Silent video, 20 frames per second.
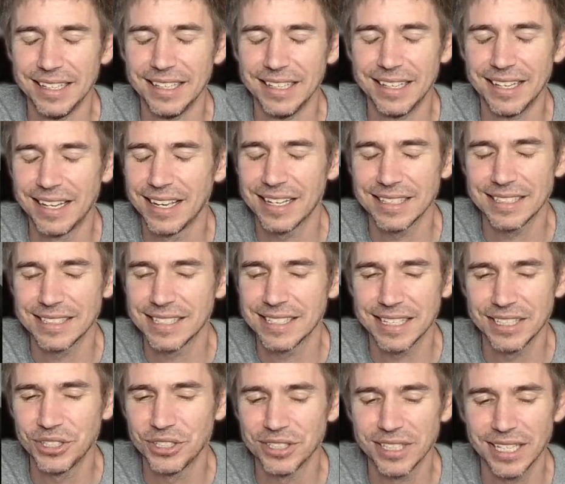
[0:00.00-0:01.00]
got
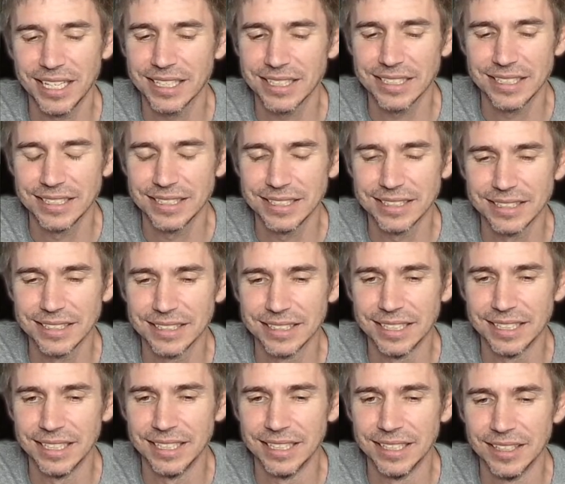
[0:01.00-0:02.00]
sidetracked
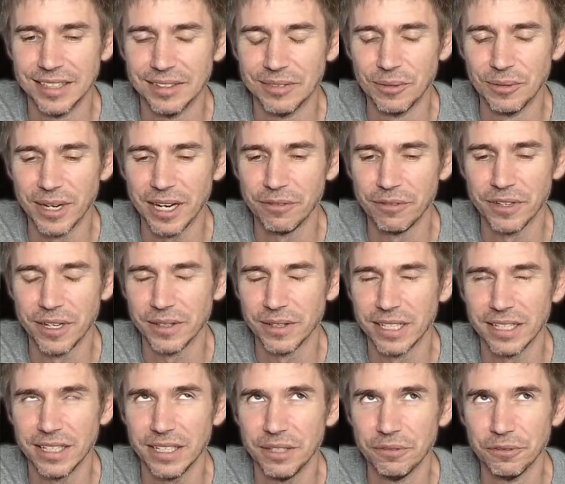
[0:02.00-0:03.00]
when I found that
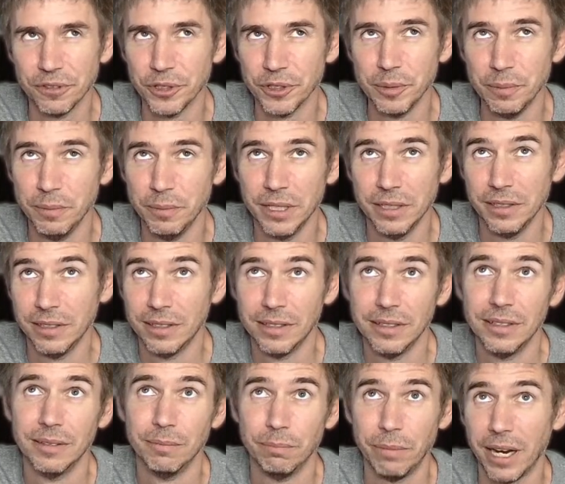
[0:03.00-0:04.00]
eRoom
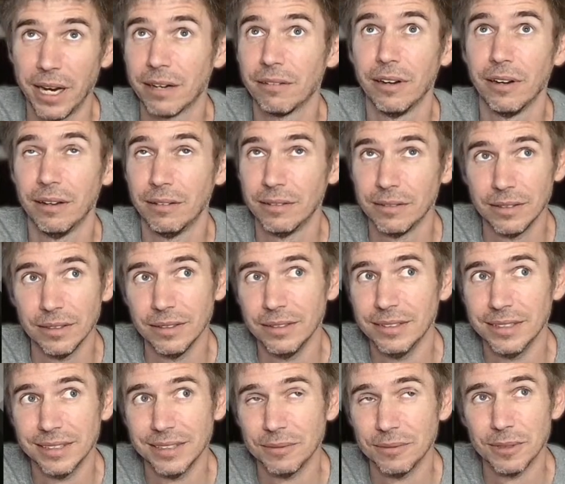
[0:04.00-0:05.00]
background
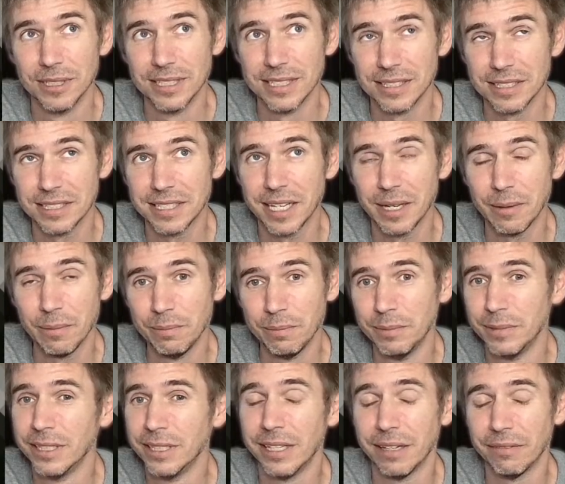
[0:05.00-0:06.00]
was the same
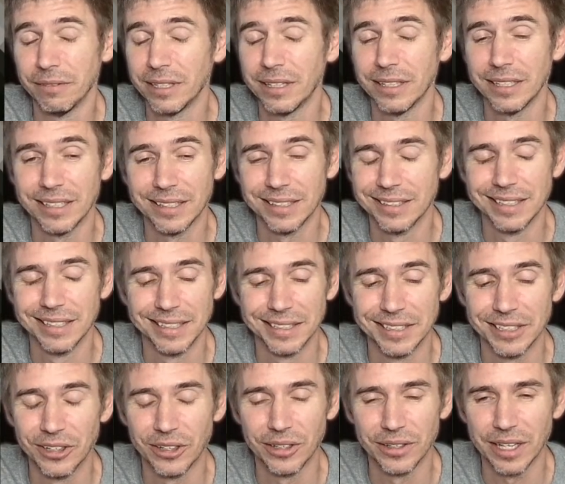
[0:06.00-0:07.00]
in everything and
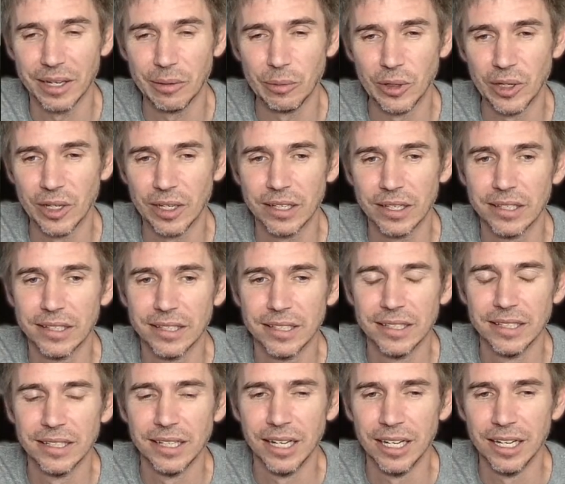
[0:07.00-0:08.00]
did all that work.
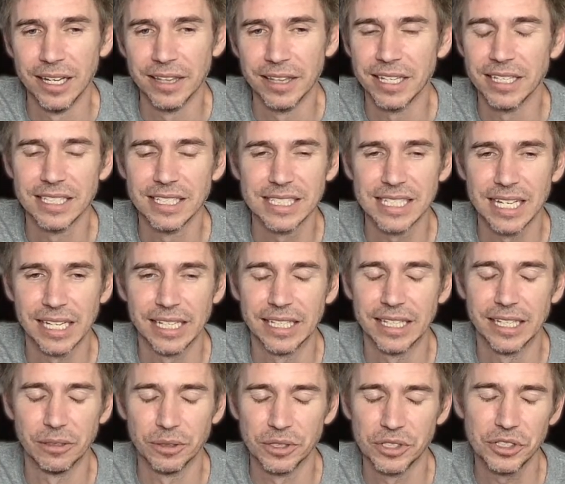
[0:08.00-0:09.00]
And then decided
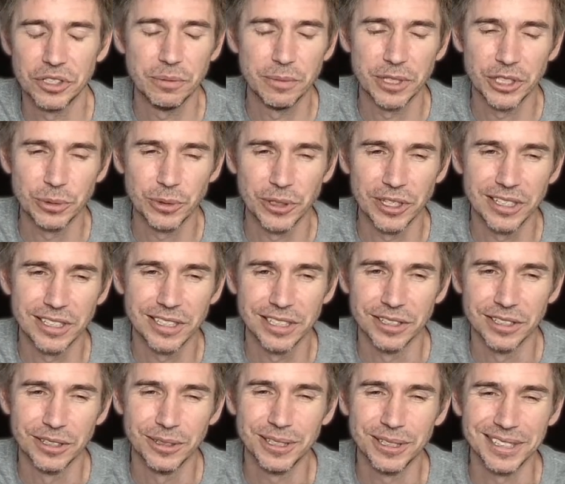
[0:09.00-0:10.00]
that it was too much work to
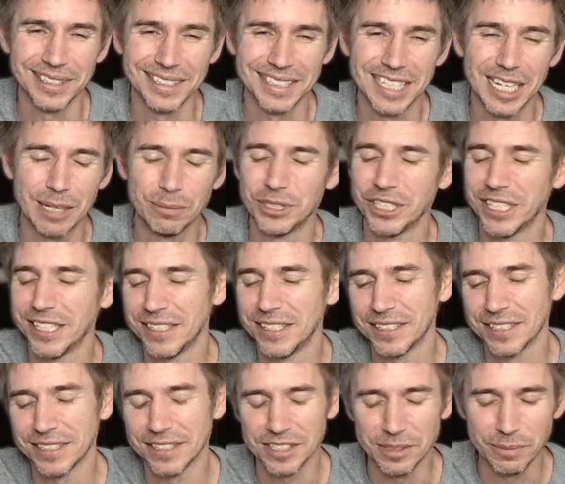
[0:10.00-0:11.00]
include in the top change
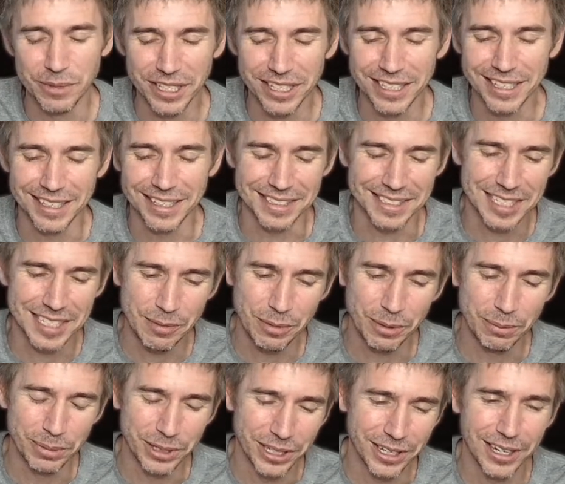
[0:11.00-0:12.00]
and submitted it as a separate
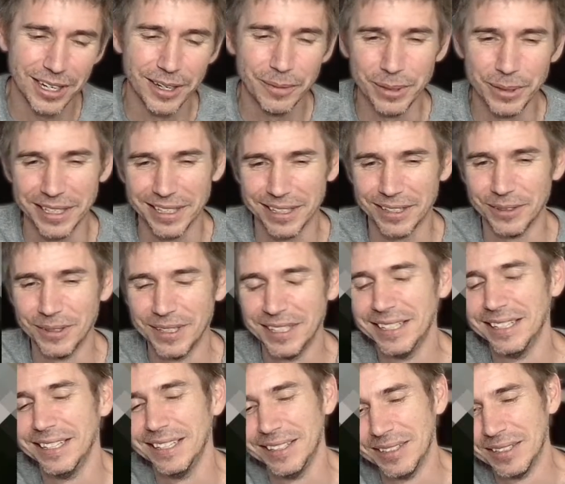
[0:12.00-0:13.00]
PR, but now
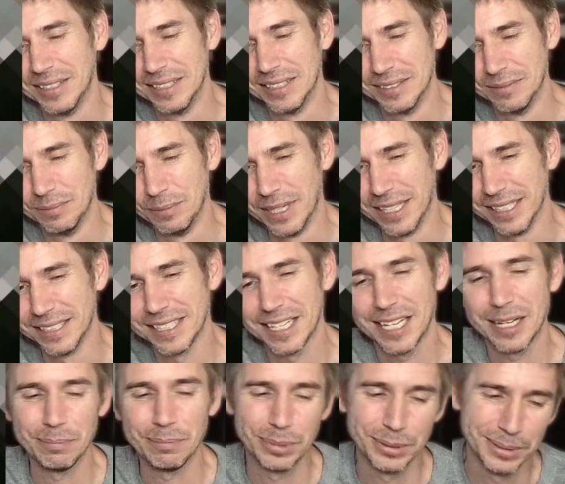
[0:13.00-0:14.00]
my top,